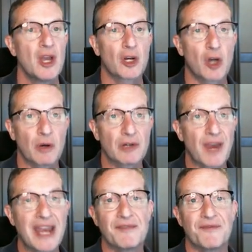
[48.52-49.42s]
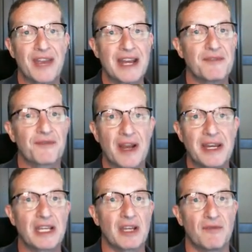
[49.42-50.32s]
Current rate, Fannie
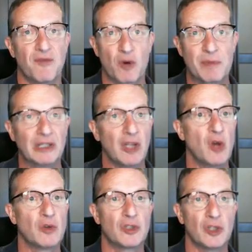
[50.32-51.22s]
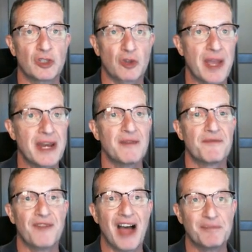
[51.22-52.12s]
Freddie conforming loan, good credit,
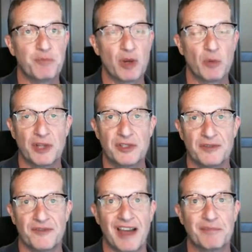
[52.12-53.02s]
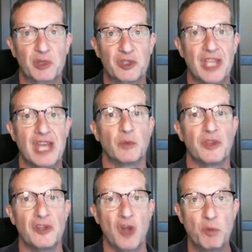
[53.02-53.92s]
5.125% with
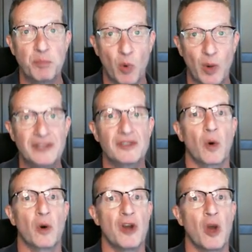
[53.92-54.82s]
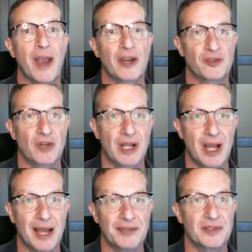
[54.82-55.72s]
no points or no extra
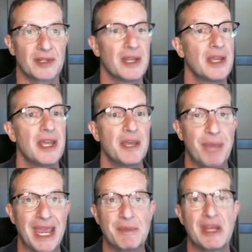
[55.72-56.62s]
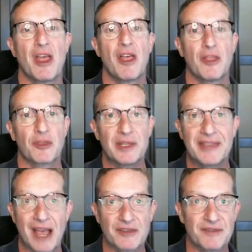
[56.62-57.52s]
cost. Payment,
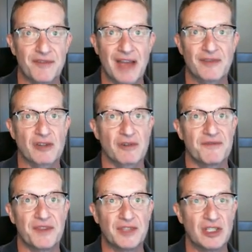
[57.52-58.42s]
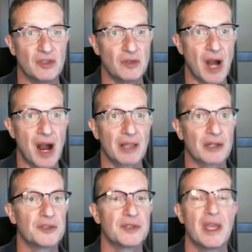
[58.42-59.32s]

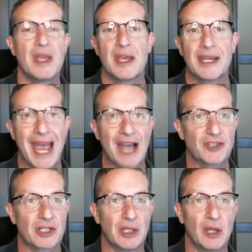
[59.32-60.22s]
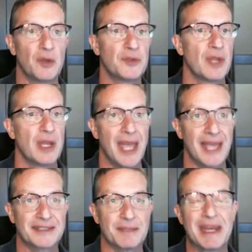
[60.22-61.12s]
$3,552. Cash to close,
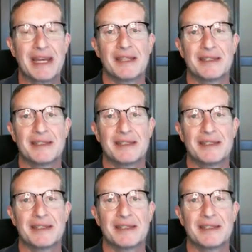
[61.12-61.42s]
estimated